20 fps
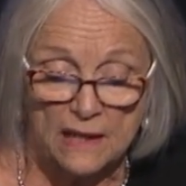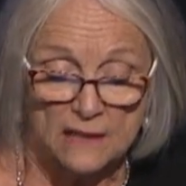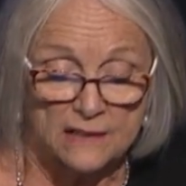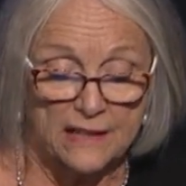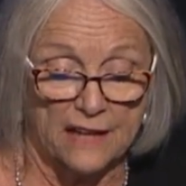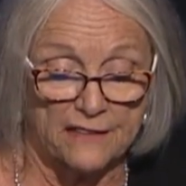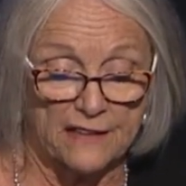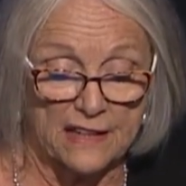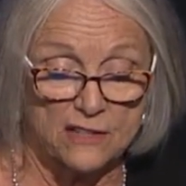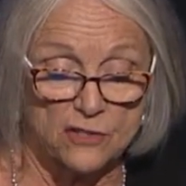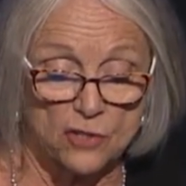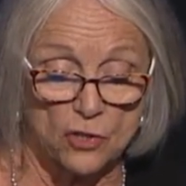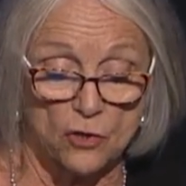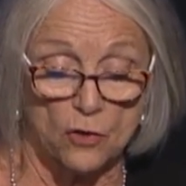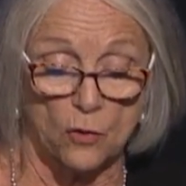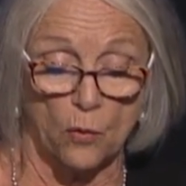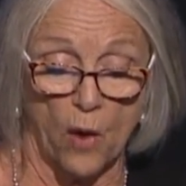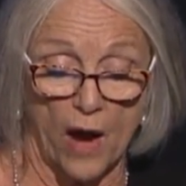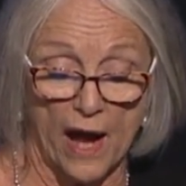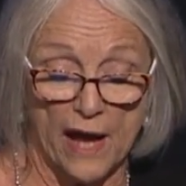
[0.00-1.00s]
Now they took
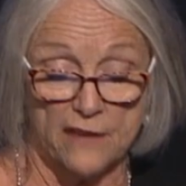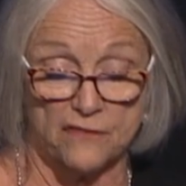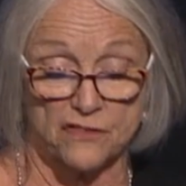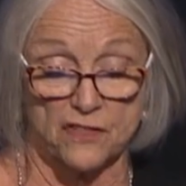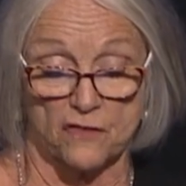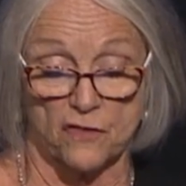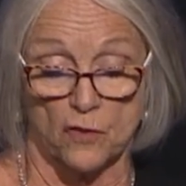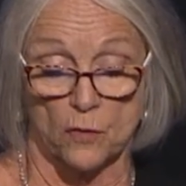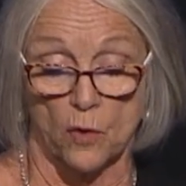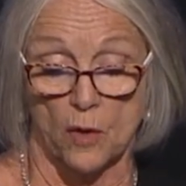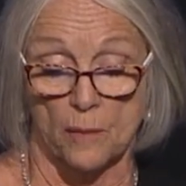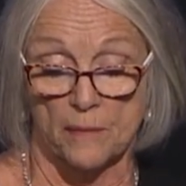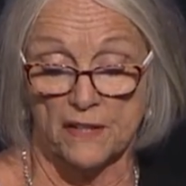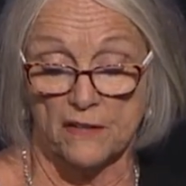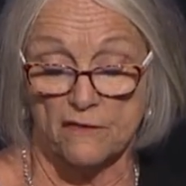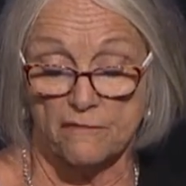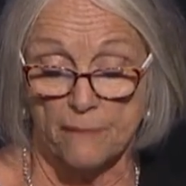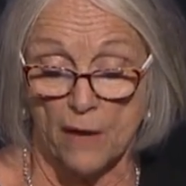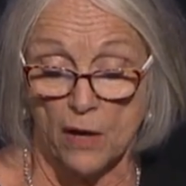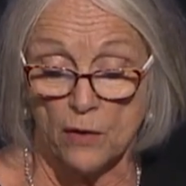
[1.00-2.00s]
wives of the woman
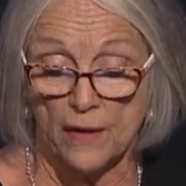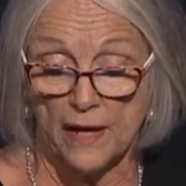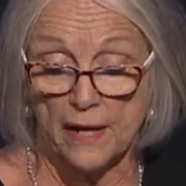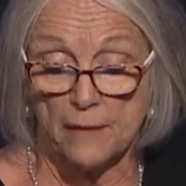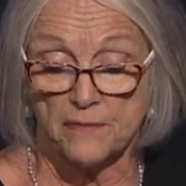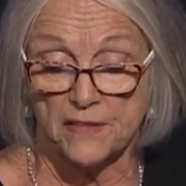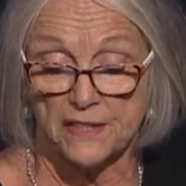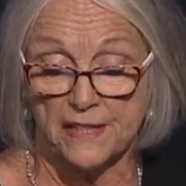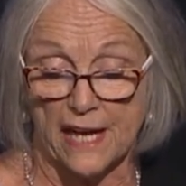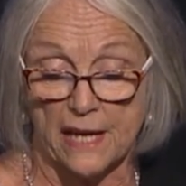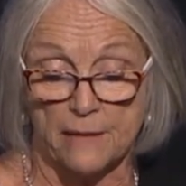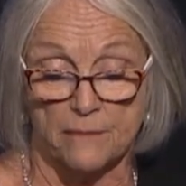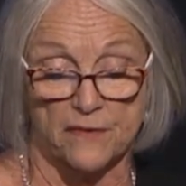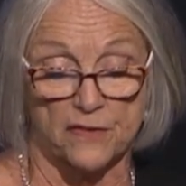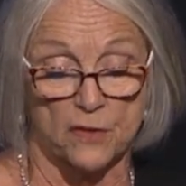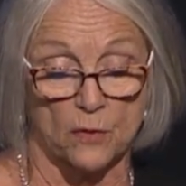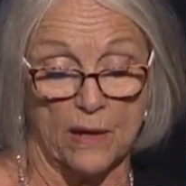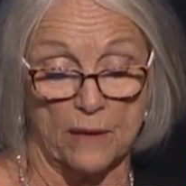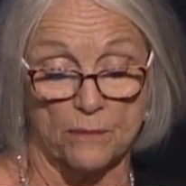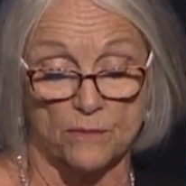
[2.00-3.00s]
of Moab. The name of
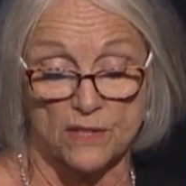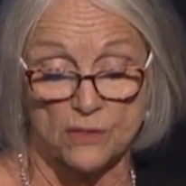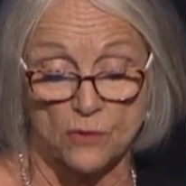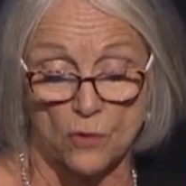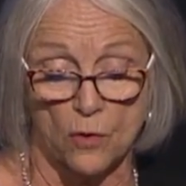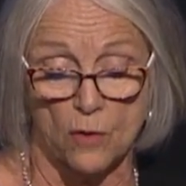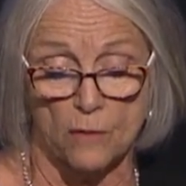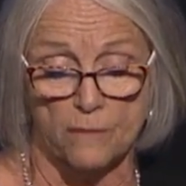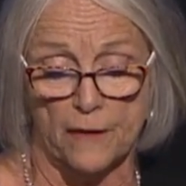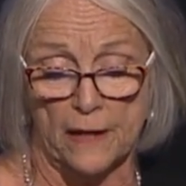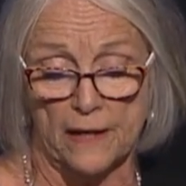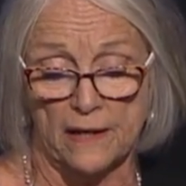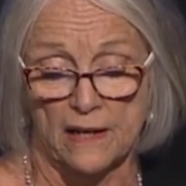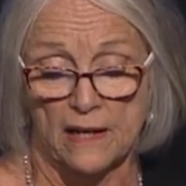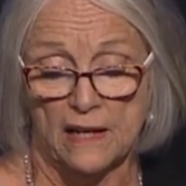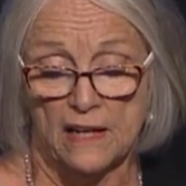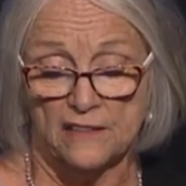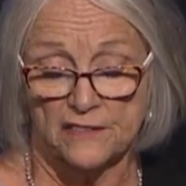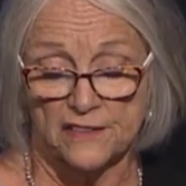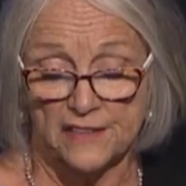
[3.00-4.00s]
the one was Orpah,
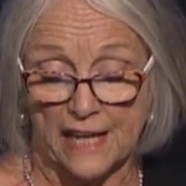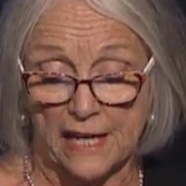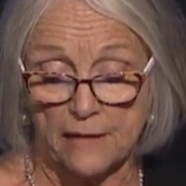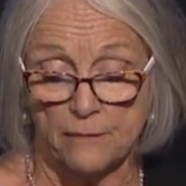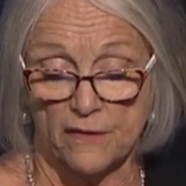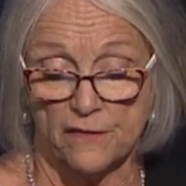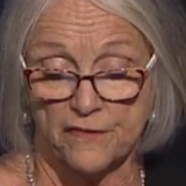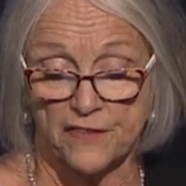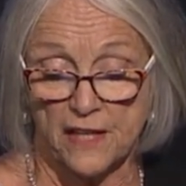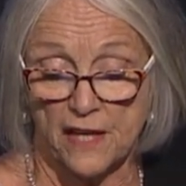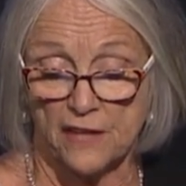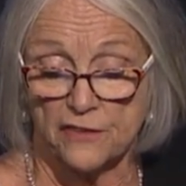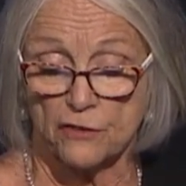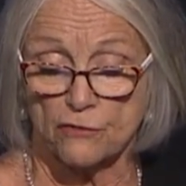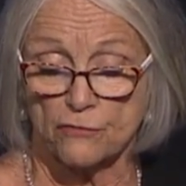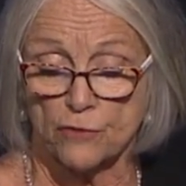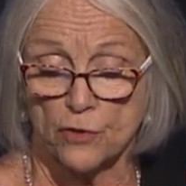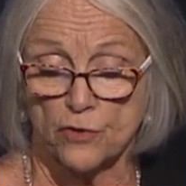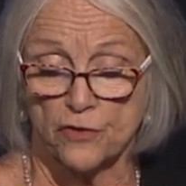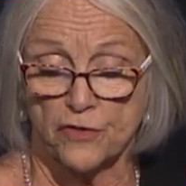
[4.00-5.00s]
the name of the other
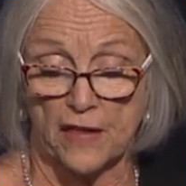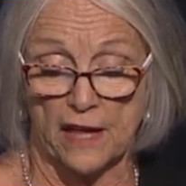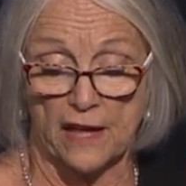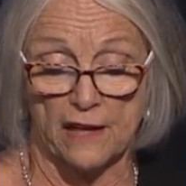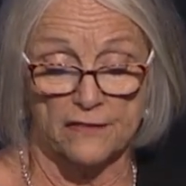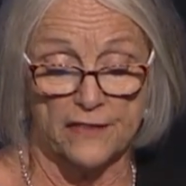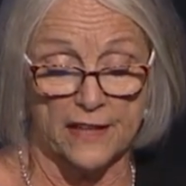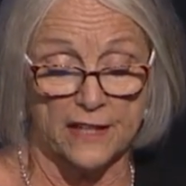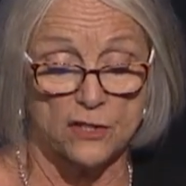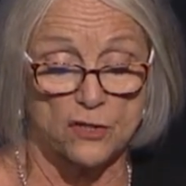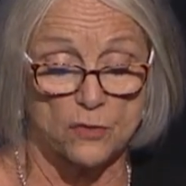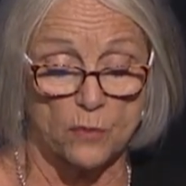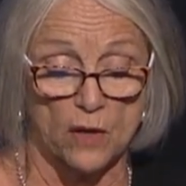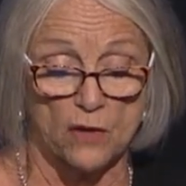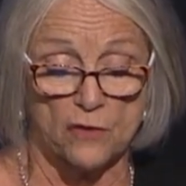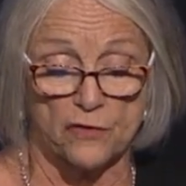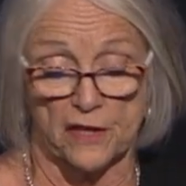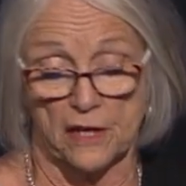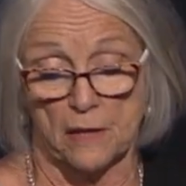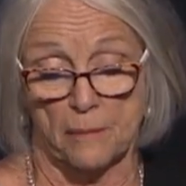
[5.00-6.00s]
Ruth. And they
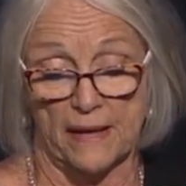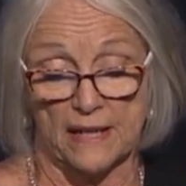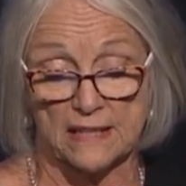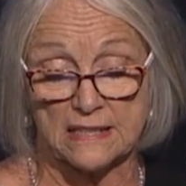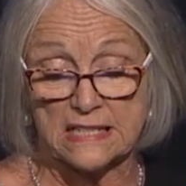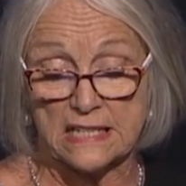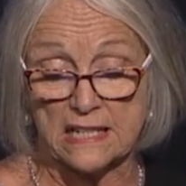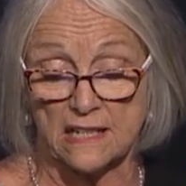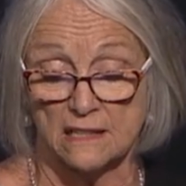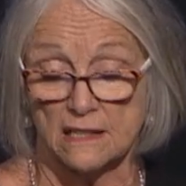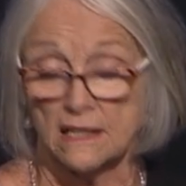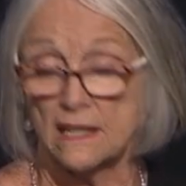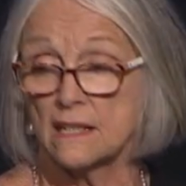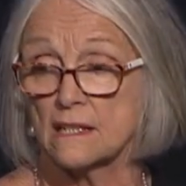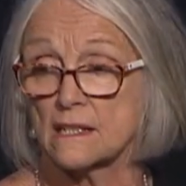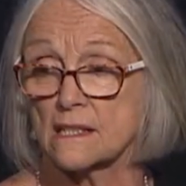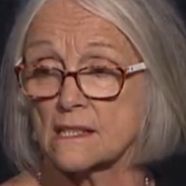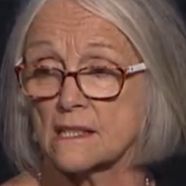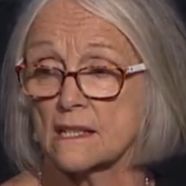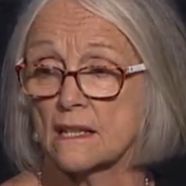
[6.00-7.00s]
dwelt there about 10
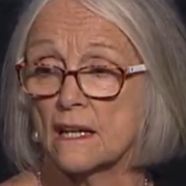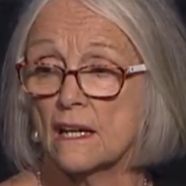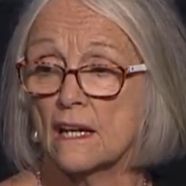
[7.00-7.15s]
years.